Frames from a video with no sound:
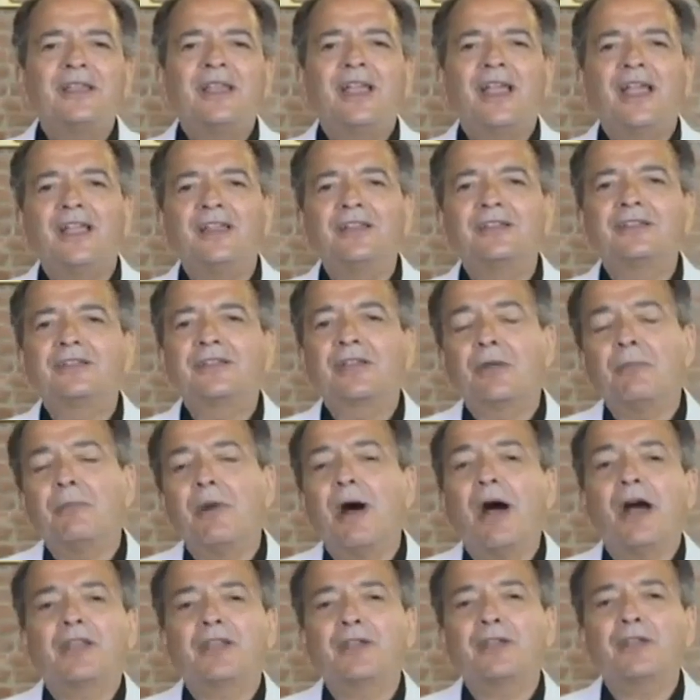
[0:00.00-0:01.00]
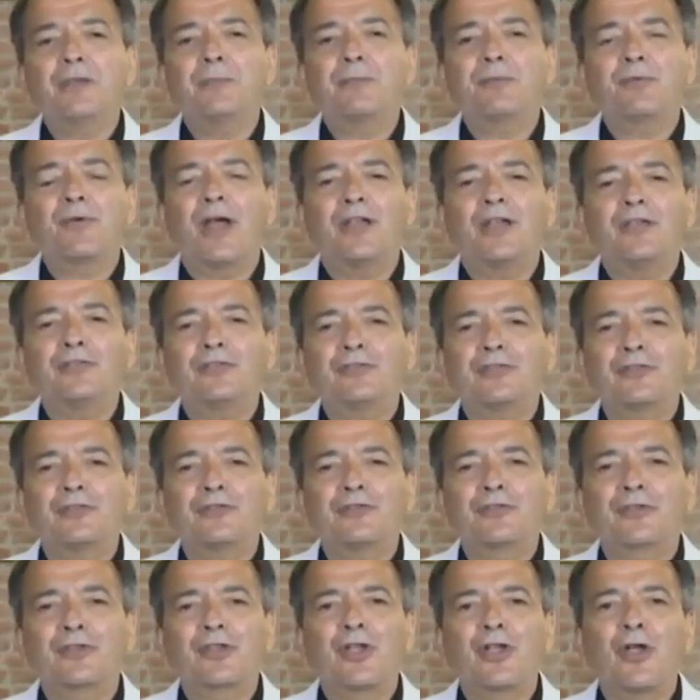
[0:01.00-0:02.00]
and commodity
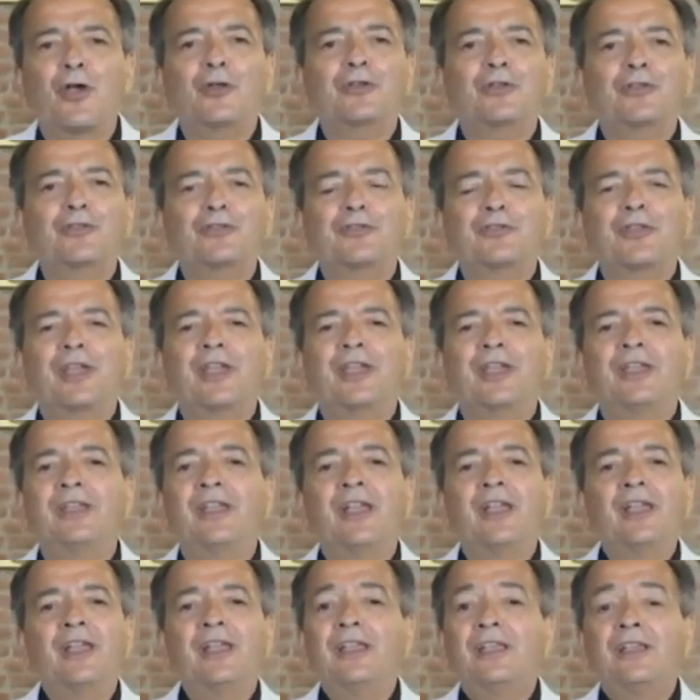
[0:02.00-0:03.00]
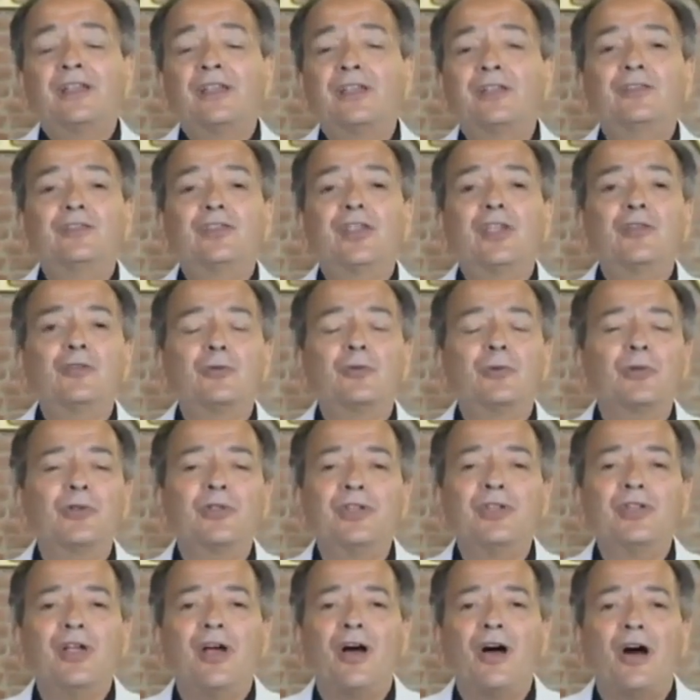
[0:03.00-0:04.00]
prices are going to stay
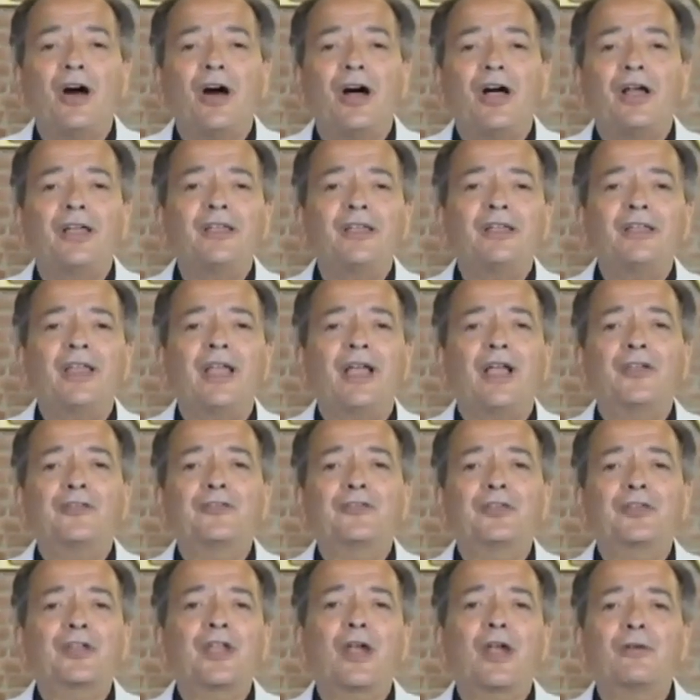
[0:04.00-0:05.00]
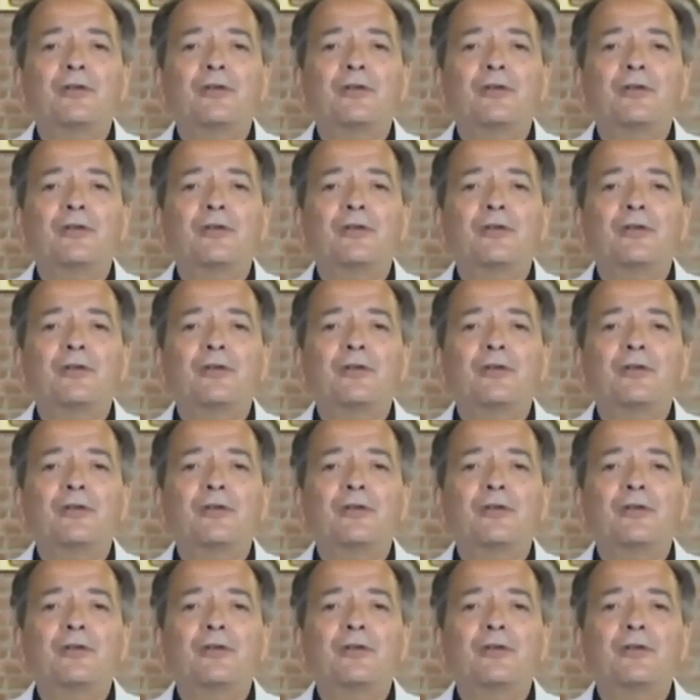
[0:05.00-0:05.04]
continually high as the